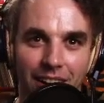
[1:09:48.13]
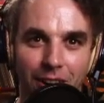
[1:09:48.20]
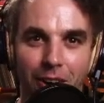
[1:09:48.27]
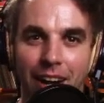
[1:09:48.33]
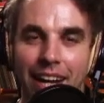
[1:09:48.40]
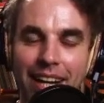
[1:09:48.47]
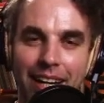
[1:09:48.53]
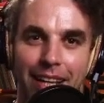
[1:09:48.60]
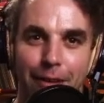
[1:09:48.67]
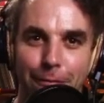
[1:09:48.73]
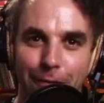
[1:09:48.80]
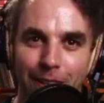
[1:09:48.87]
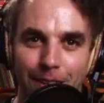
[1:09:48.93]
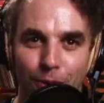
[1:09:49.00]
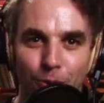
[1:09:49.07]
All right.
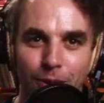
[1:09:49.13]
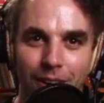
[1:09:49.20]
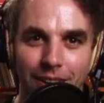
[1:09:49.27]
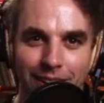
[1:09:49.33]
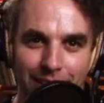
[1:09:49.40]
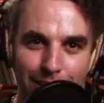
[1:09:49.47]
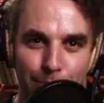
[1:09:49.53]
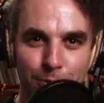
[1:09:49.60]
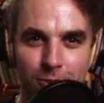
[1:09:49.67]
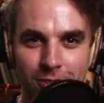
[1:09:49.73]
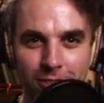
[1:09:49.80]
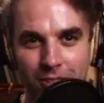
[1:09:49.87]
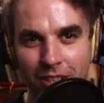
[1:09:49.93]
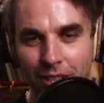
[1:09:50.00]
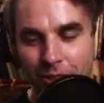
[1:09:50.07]
If you are a double
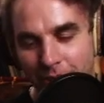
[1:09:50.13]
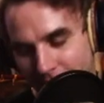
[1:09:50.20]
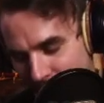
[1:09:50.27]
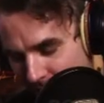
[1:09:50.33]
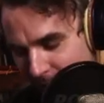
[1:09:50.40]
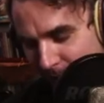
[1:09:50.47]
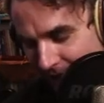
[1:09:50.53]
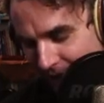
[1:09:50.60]
digit Q and